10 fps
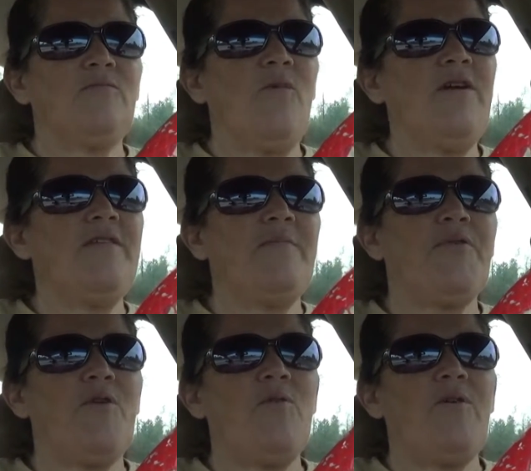one of them
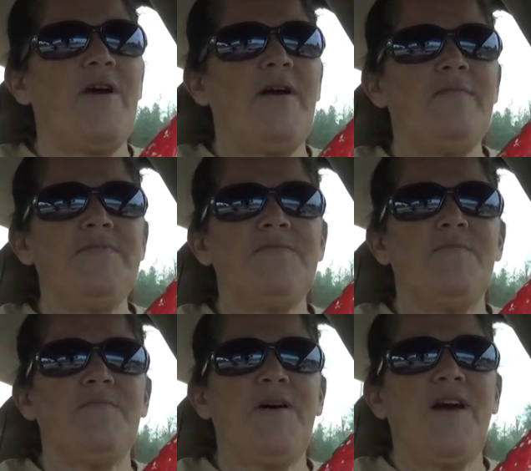programs,
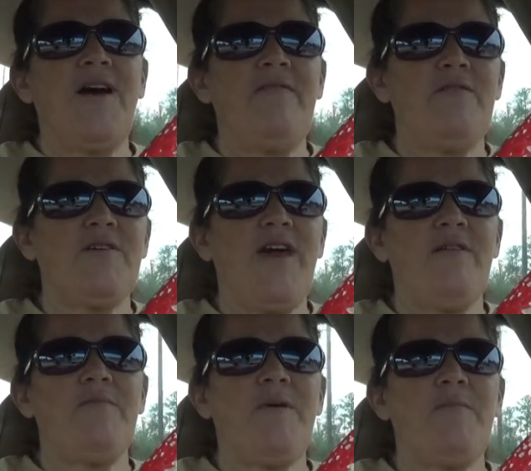but I
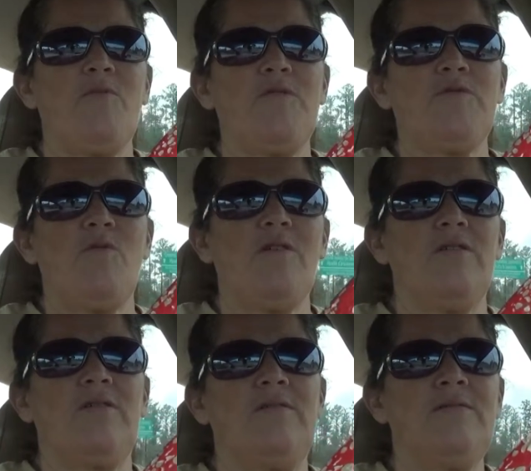can't remember which
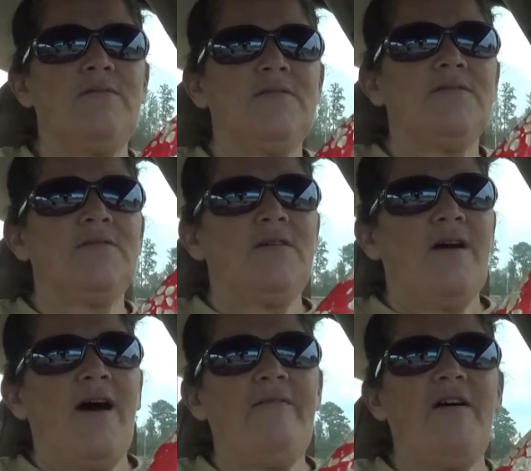one.
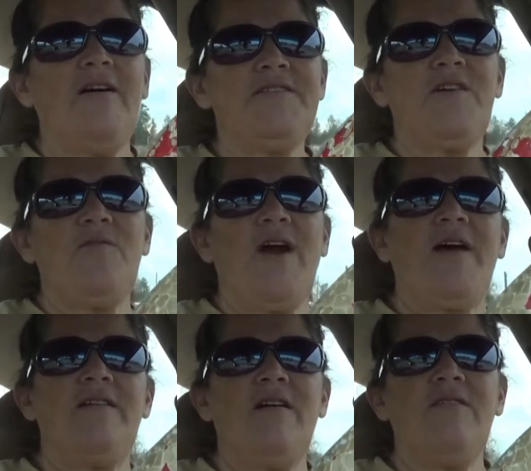I've also
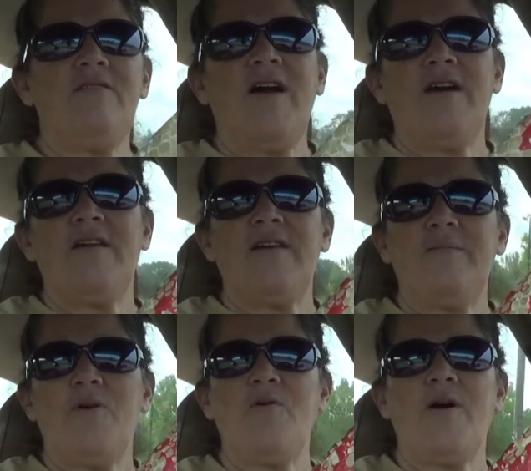got another
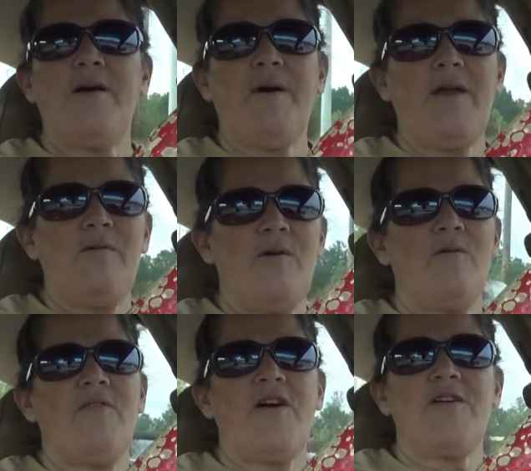editing program. I don't
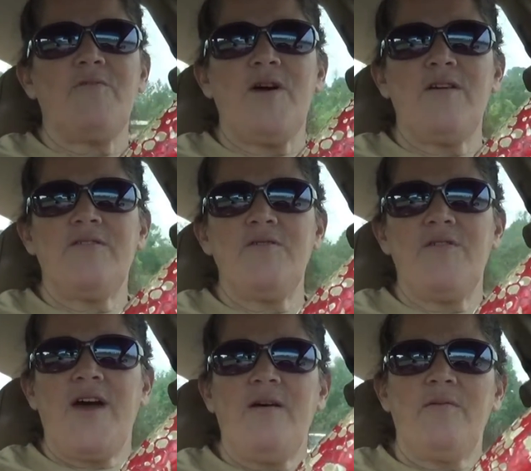know if I could run it
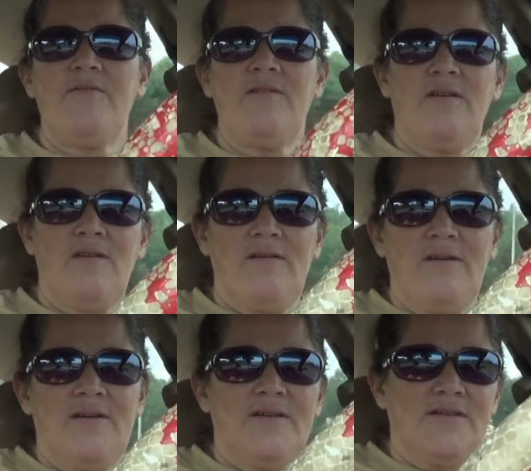through that one
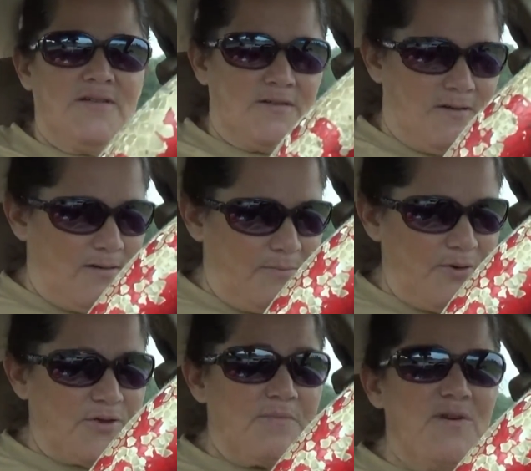and
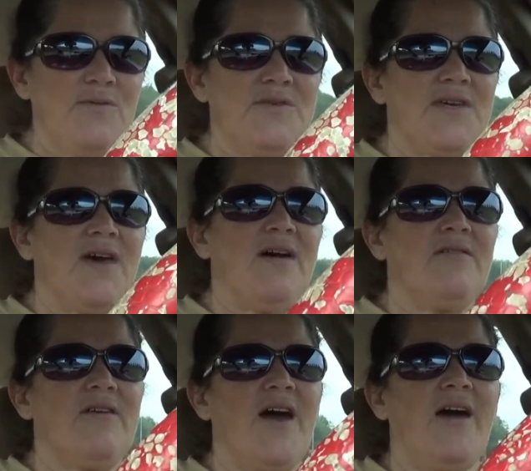put the music
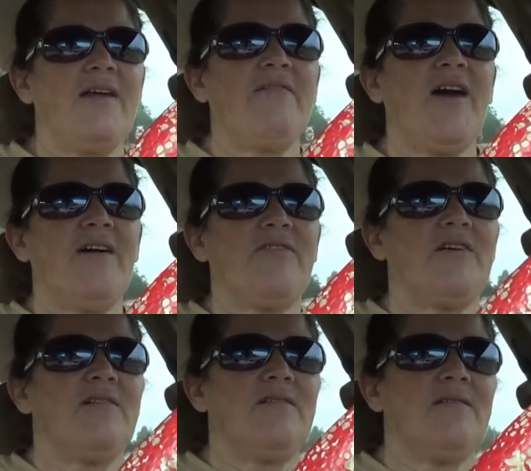on or not. I've got
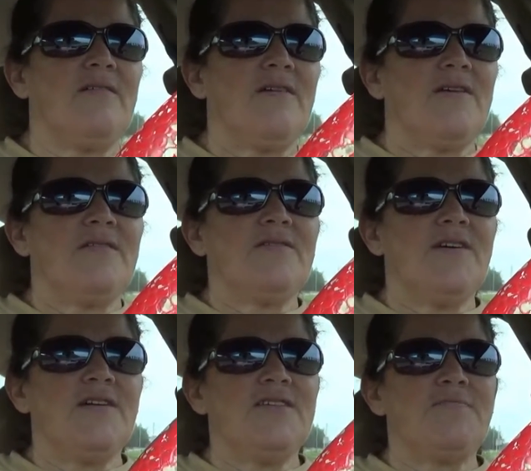
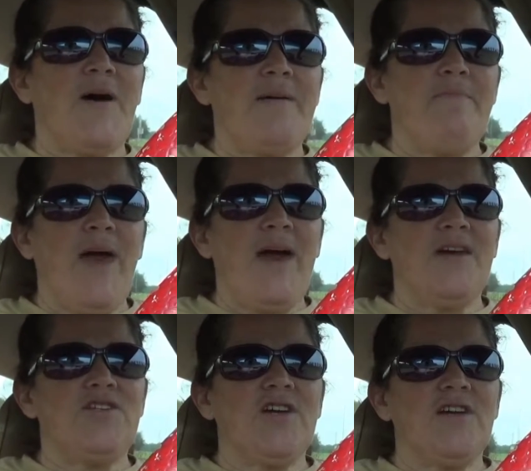it's by
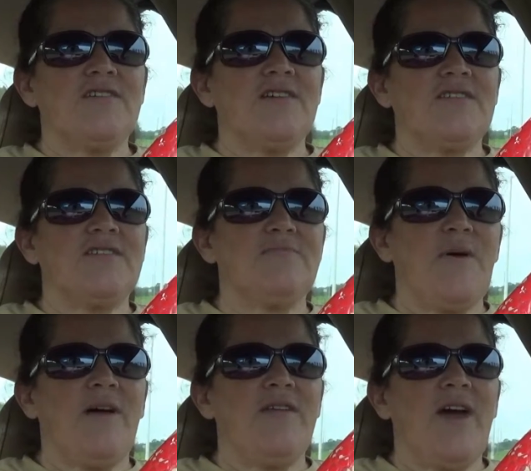Magix. It's
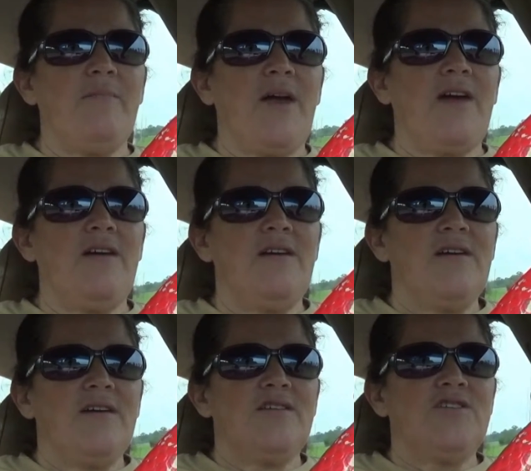spelled M-A-G-I-X.